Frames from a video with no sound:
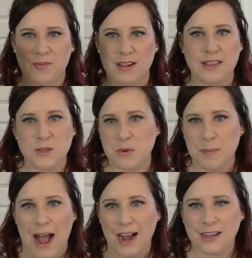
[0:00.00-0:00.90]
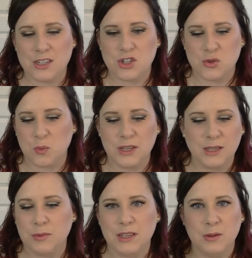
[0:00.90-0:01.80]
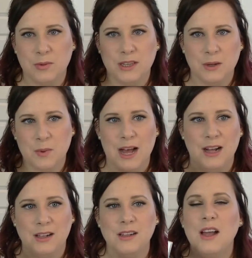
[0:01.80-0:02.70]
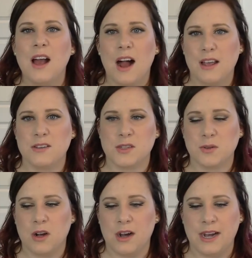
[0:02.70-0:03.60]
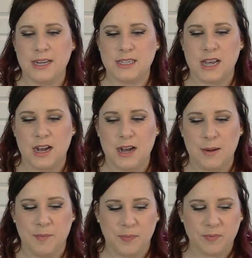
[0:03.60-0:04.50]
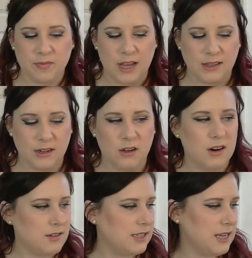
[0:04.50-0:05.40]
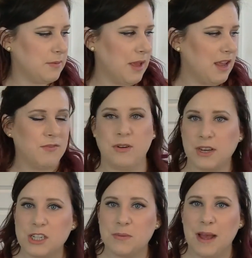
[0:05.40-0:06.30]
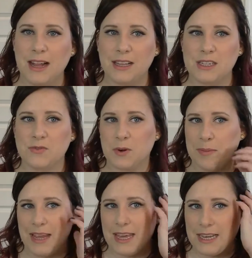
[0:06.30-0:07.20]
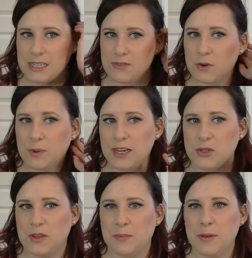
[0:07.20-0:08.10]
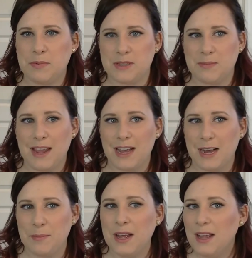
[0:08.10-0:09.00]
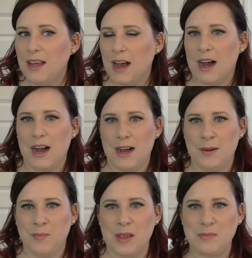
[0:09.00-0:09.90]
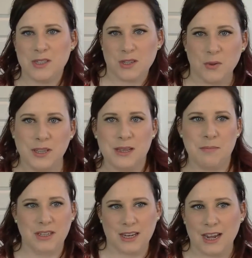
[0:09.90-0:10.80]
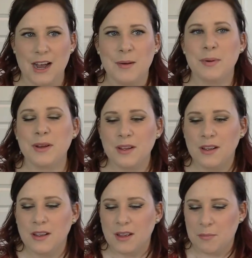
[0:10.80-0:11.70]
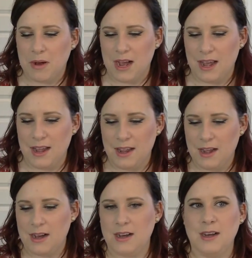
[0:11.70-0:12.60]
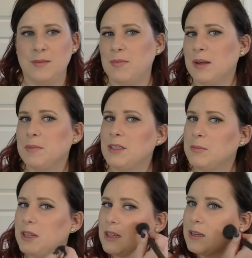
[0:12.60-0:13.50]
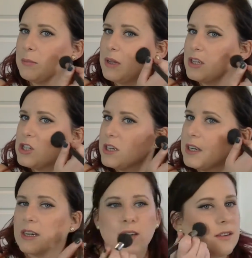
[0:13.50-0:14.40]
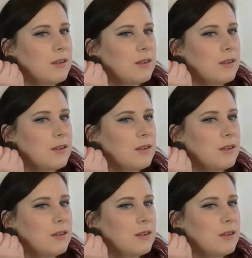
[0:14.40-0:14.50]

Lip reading: These were packaged really, really, really well. I also got a little RCMA foundation palette for my kit for when I do other people's makeup. I'm slowly building up my, I'm a little bit like blotchy here.